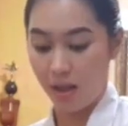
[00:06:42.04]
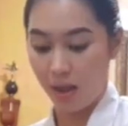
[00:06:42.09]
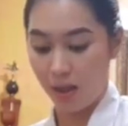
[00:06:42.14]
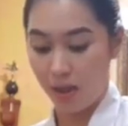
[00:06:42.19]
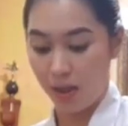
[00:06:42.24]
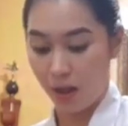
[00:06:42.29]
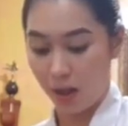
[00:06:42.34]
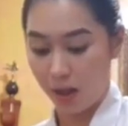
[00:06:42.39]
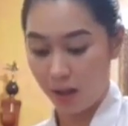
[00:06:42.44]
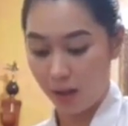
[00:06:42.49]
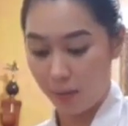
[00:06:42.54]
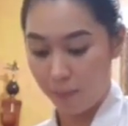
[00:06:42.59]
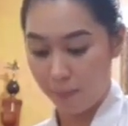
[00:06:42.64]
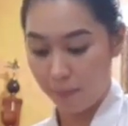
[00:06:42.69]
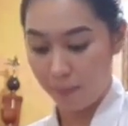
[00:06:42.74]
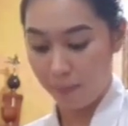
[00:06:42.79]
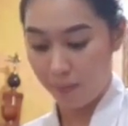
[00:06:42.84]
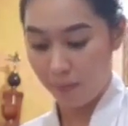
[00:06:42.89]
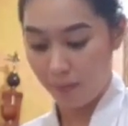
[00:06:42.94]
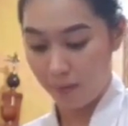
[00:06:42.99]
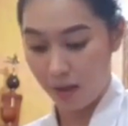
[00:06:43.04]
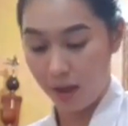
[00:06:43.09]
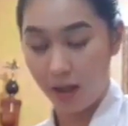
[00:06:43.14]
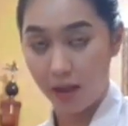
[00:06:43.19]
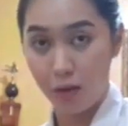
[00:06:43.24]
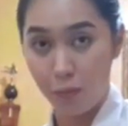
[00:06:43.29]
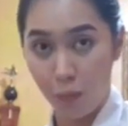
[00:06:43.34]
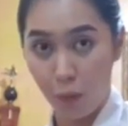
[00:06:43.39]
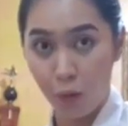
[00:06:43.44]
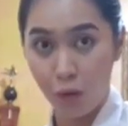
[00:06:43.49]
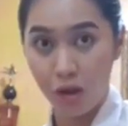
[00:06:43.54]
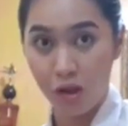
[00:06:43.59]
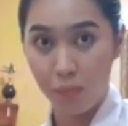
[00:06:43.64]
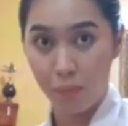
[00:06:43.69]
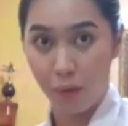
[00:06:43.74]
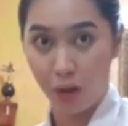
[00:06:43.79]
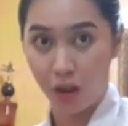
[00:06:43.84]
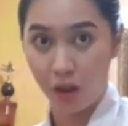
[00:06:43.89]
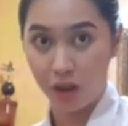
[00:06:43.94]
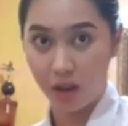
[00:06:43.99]
that exposed
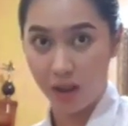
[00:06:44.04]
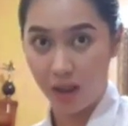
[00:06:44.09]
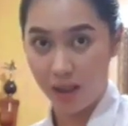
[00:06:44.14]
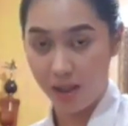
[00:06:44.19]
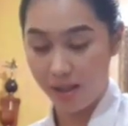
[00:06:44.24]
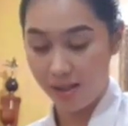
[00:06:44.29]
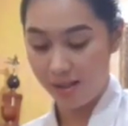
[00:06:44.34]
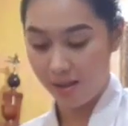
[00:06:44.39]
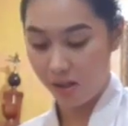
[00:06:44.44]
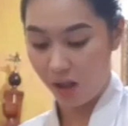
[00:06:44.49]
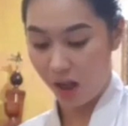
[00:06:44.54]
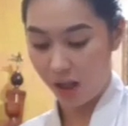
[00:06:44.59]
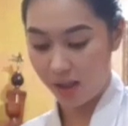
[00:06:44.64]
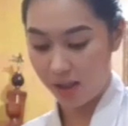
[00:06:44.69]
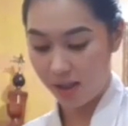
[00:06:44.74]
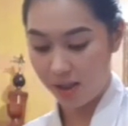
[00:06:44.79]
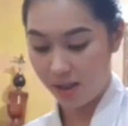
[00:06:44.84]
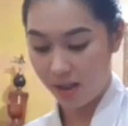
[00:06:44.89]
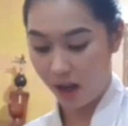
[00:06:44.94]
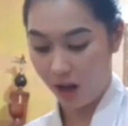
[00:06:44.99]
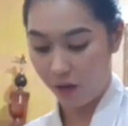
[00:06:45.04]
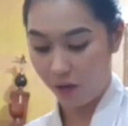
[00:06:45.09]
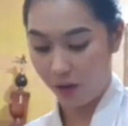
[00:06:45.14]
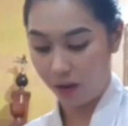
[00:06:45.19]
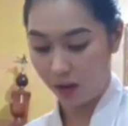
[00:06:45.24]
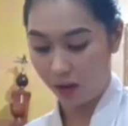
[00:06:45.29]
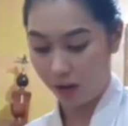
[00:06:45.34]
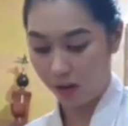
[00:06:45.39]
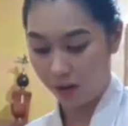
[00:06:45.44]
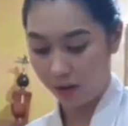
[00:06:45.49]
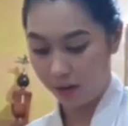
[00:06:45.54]
part is not sterile.